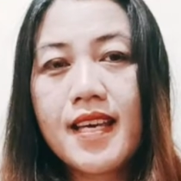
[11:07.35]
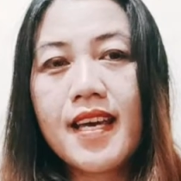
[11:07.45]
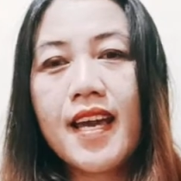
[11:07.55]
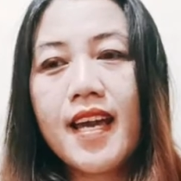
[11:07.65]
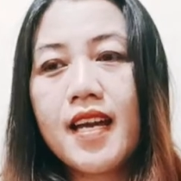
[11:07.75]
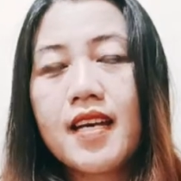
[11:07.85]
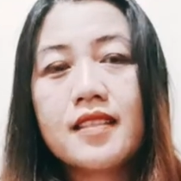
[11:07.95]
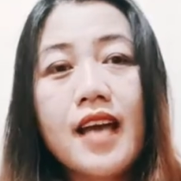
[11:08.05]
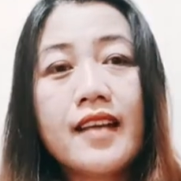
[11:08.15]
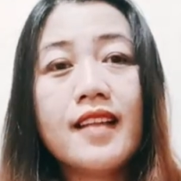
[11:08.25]
And
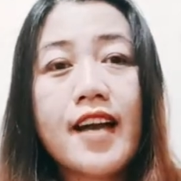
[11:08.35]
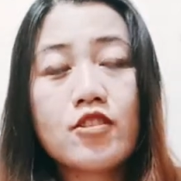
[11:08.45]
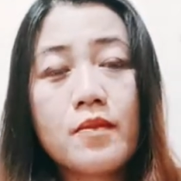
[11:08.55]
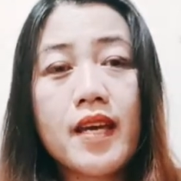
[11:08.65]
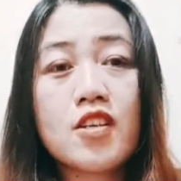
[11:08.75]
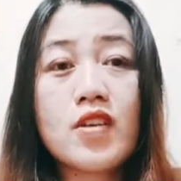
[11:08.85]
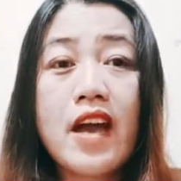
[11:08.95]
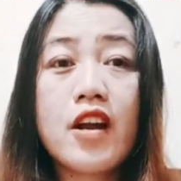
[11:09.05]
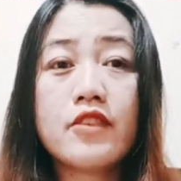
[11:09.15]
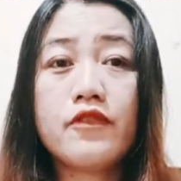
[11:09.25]
I'd like to make a shout
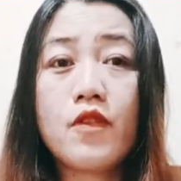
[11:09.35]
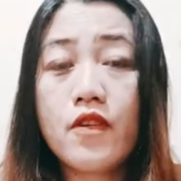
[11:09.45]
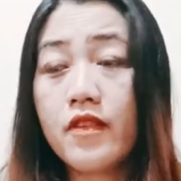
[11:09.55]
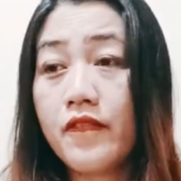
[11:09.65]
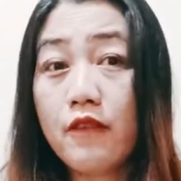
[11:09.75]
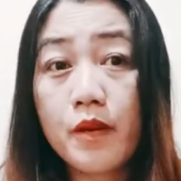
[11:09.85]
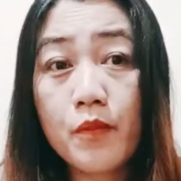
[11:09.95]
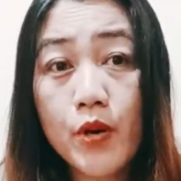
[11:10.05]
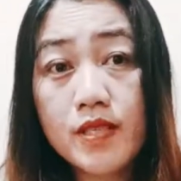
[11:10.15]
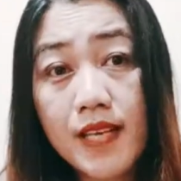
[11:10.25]
out for the following
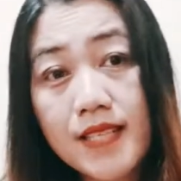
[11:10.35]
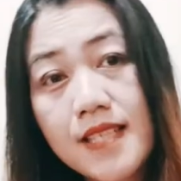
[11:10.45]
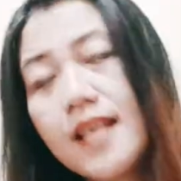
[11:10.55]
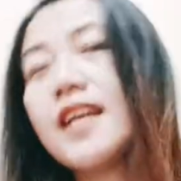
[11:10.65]
person.